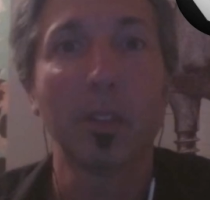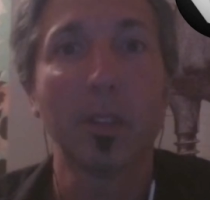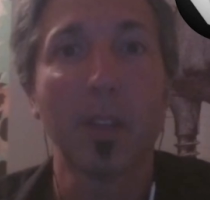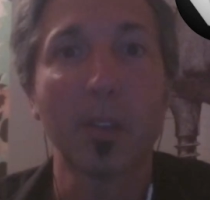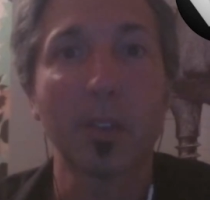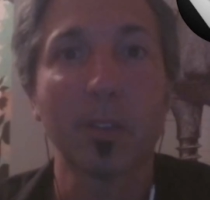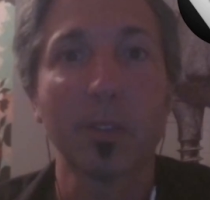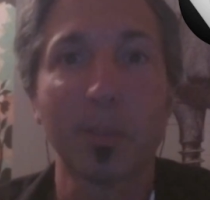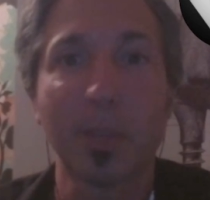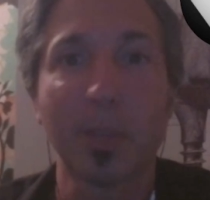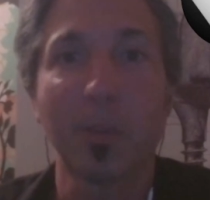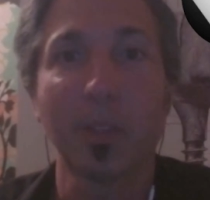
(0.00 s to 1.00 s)
National
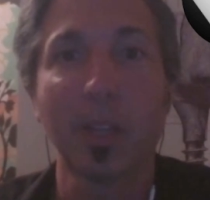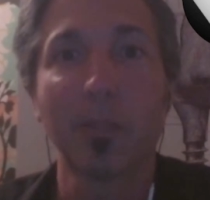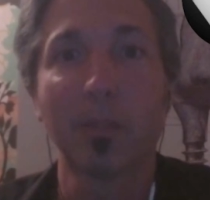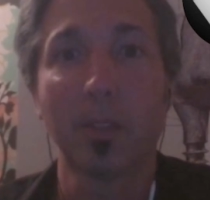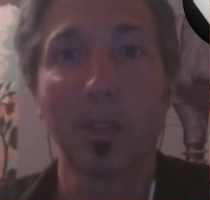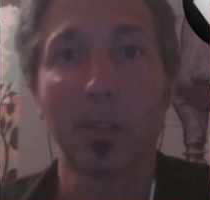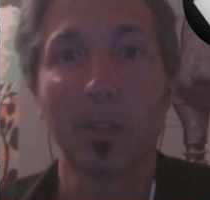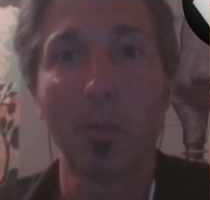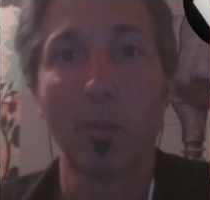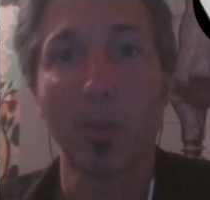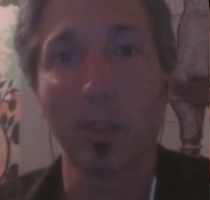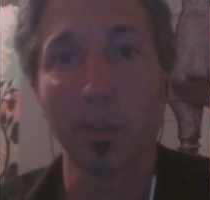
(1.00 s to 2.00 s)
September 11th
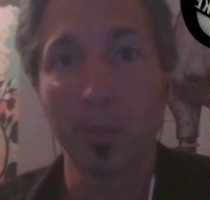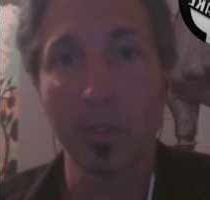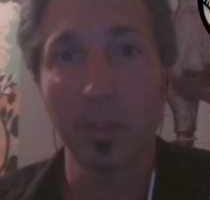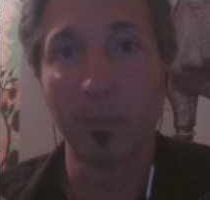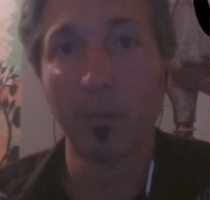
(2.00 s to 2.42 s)
Memorial Museum.